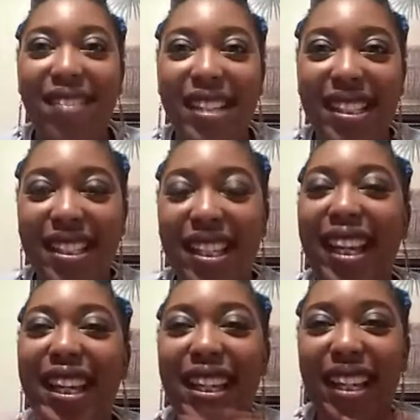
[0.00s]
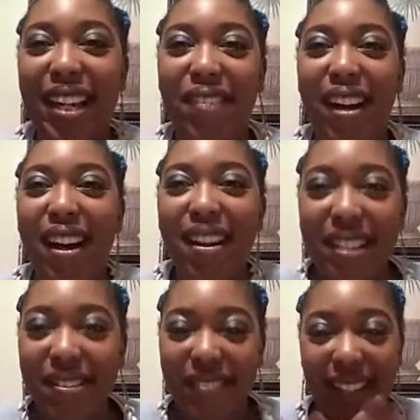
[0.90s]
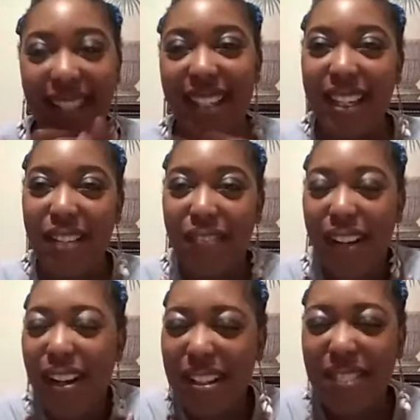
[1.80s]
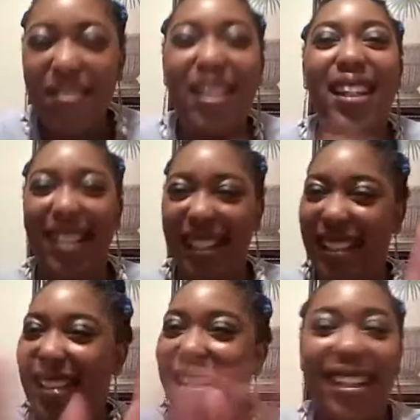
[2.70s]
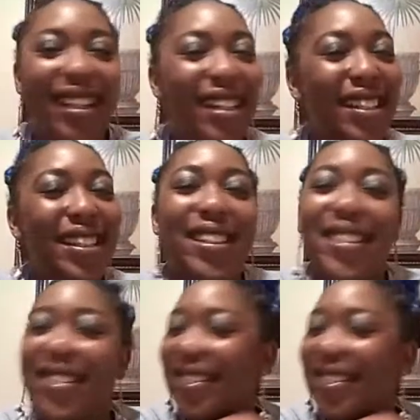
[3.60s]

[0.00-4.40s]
and she's like, he loved all of it. He loved all of it. Honey,